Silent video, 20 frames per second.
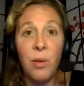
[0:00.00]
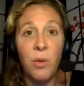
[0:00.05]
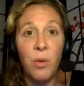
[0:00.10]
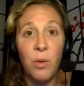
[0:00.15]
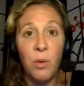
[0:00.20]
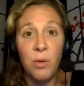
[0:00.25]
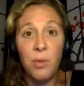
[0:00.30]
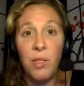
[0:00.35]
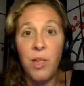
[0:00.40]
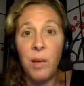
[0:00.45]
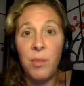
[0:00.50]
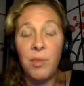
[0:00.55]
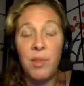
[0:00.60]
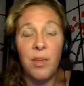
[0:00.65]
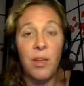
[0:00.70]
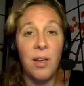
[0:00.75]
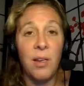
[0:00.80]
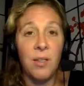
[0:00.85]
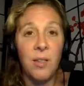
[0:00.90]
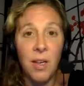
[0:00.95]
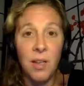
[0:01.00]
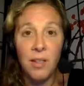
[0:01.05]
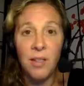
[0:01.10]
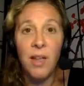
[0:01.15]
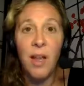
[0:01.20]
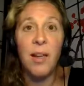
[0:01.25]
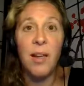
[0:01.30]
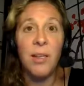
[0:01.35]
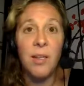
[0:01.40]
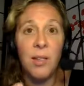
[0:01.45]
those types of things,
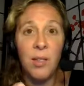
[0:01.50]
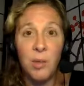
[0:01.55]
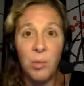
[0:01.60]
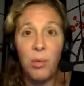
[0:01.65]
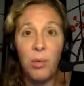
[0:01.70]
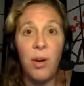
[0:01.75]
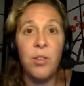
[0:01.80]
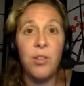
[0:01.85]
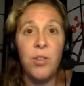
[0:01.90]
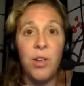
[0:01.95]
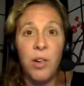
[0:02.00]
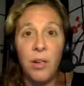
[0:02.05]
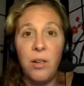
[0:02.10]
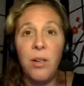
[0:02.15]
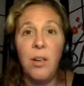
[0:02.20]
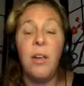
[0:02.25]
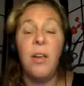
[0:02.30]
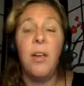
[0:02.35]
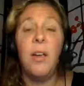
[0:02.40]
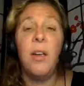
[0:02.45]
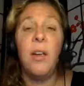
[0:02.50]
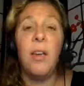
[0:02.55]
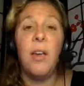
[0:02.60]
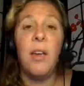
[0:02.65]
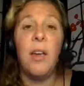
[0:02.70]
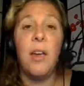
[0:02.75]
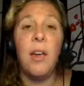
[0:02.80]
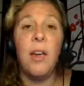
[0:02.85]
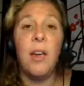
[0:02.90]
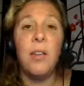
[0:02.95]
anxiety, depression,
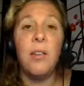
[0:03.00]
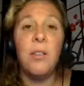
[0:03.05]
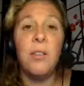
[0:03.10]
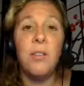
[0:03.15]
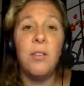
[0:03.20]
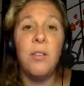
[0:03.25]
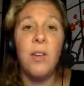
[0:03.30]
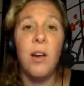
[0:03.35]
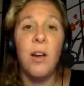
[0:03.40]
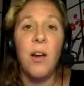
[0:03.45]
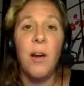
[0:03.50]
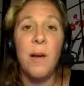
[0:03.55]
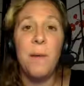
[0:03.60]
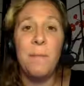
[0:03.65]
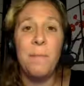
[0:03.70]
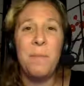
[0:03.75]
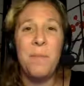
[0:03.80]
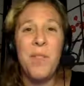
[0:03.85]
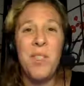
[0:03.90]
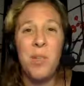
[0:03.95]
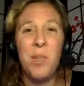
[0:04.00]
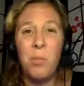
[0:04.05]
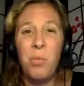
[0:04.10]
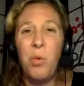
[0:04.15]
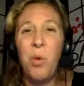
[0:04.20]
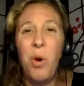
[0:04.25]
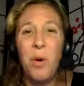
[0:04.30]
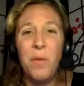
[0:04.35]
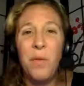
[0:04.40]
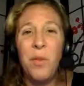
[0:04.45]
and some
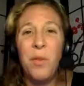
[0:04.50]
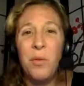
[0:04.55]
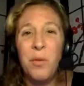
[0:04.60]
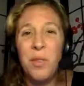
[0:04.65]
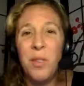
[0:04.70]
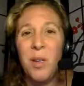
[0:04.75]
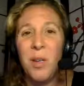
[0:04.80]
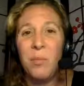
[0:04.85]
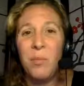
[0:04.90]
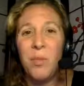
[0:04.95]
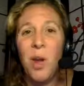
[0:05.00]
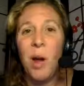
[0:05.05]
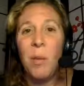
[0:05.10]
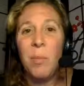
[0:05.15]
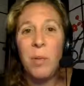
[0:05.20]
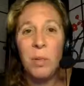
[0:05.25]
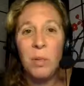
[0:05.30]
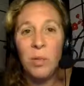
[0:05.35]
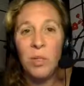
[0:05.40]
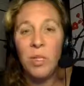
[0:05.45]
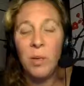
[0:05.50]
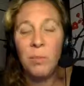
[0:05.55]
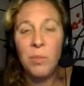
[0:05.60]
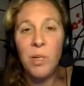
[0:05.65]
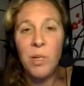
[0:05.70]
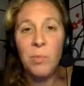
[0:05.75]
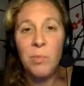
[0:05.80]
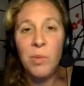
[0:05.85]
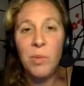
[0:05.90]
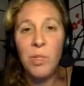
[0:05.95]
more of those abdominal
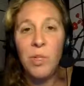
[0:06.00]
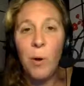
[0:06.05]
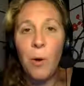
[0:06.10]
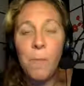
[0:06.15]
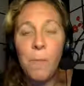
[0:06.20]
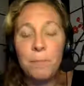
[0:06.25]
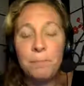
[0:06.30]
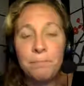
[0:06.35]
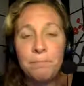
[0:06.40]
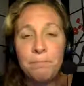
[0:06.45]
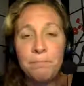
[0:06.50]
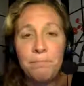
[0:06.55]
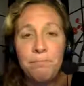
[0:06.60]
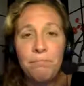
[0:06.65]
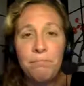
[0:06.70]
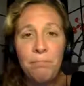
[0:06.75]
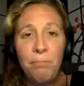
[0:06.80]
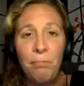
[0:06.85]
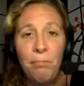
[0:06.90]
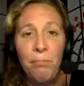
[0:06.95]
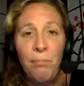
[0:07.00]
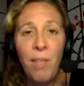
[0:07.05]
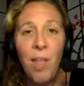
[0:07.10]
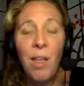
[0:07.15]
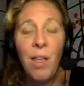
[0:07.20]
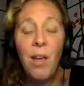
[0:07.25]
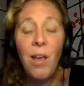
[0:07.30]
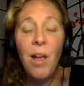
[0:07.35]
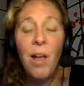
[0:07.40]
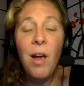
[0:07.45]
symptoms. So,
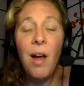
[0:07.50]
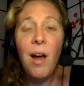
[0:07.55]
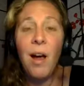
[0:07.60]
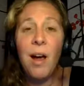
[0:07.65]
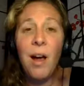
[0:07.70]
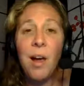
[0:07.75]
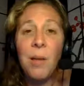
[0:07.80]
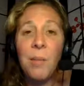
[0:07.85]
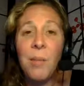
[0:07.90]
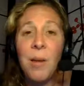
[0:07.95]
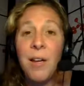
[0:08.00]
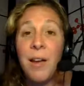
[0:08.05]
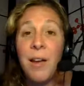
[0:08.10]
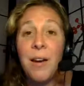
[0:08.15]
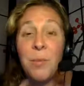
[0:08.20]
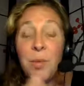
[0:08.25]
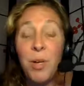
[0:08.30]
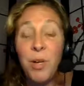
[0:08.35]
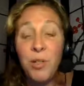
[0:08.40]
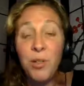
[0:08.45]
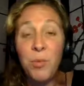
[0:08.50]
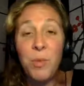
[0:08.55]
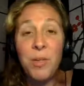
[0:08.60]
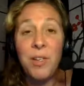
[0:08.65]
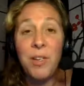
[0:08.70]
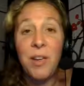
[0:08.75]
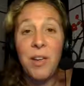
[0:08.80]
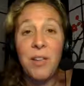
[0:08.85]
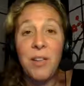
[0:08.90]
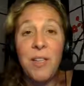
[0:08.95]
again, I'm Dr.
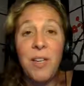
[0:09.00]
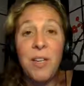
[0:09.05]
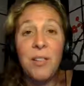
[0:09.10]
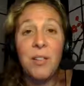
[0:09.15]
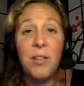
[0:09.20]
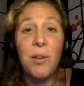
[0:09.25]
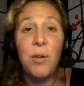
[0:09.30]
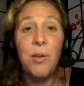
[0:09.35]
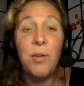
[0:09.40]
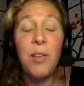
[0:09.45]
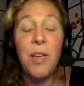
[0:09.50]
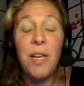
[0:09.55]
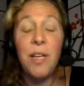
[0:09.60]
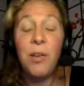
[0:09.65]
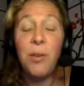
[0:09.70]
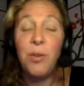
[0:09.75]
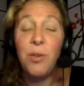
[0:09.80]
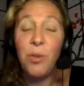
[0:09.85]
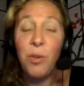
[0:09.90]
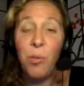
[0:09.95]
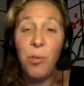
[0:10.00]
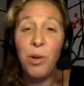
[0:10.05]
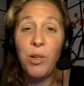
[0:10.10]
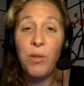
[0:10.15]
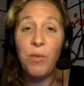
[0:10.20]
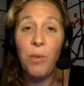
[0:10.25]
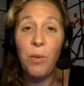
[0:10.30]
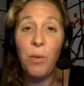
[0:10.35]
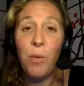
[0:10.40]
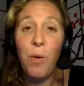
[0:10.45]
Misty Kosciuszko. Thank you so
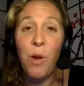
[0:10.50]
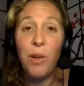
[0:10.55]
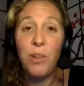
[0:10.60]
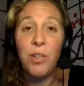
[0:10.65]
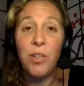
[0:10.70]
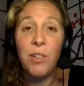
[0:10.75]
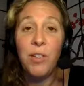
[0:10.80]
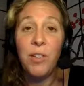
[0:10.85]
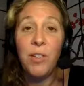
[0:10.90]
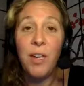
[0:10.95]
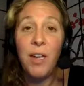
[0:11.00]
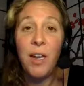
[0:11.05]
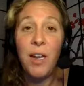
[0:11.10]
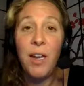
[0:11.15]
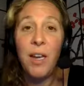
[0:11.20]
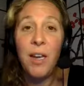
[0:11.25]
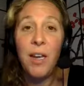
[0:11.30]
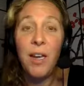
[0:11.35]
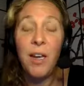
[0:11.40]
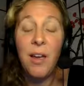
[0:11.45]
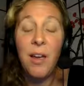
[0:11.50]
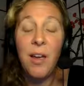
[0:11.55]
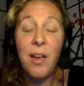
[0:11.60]
much for watching today.